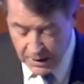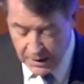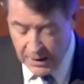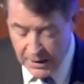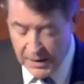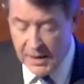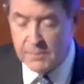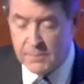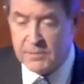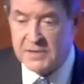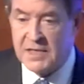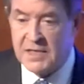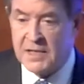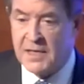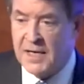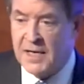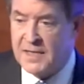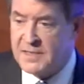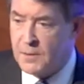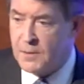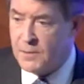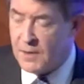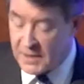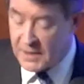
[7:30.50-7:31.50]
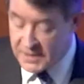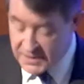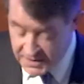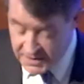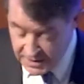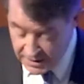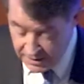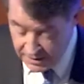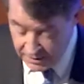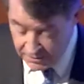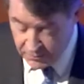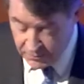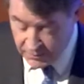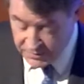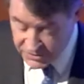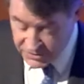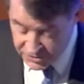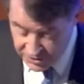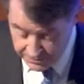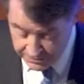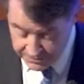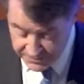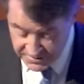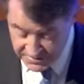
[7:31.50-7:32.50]
It was the case with IT, with
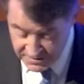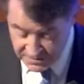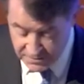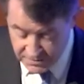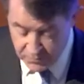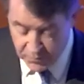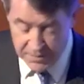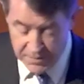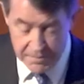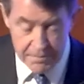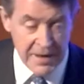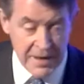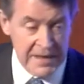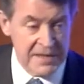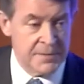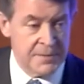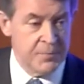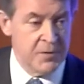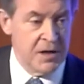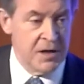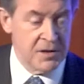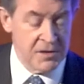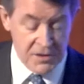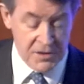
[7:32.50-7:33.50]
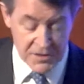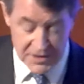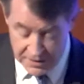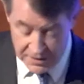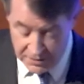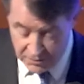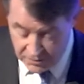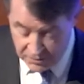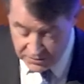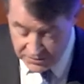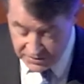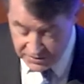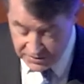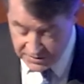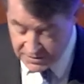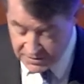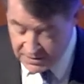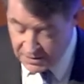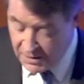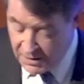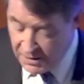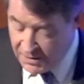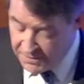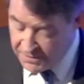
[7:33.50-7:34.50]
chips, with mass production technologies,
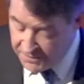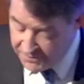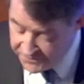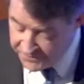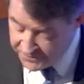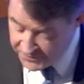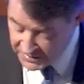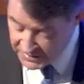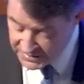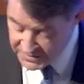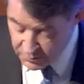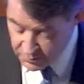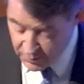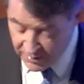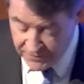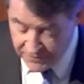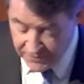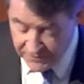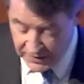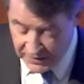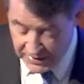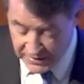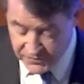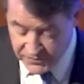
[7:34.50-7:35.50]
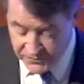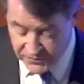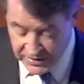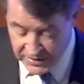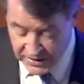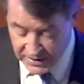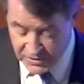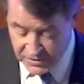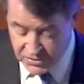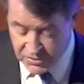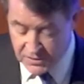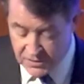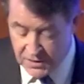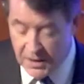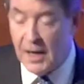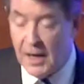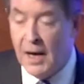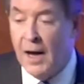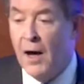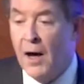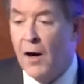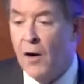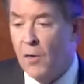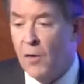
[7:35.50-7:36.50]
the first wave of electrification,
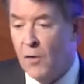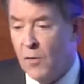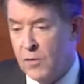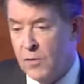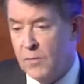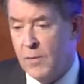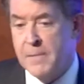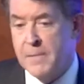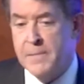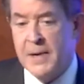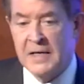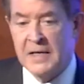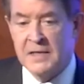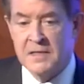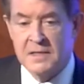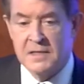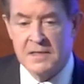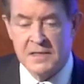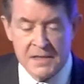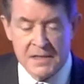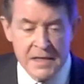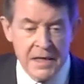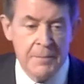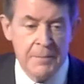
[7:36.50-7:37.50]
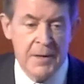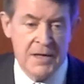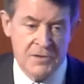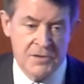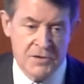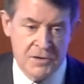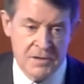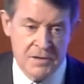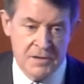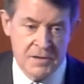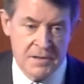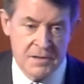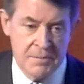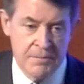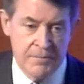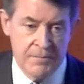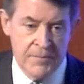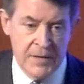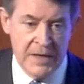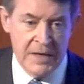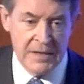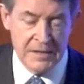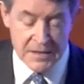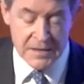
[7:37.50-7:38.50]
all the way back to the steam engines.
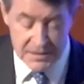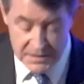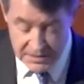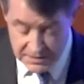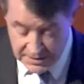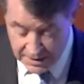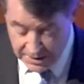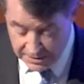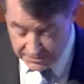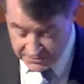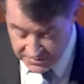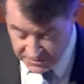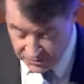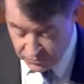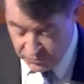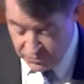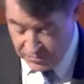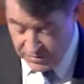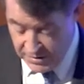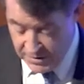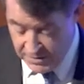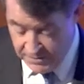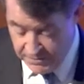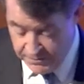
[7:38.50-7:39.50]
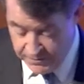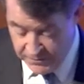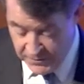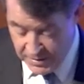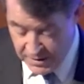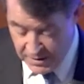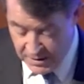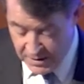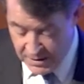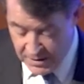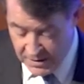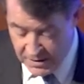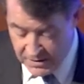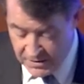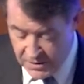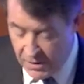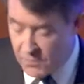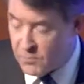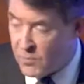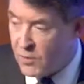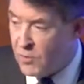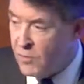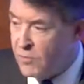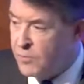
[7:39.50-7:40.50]
It's the same story.
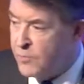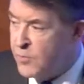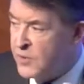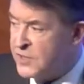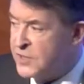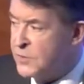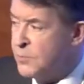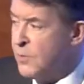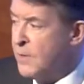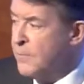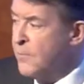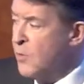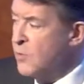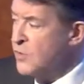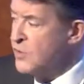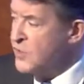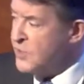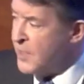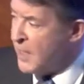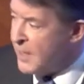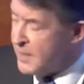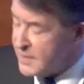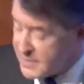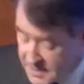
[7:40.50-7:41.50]
Don't we all wish we'd bought shares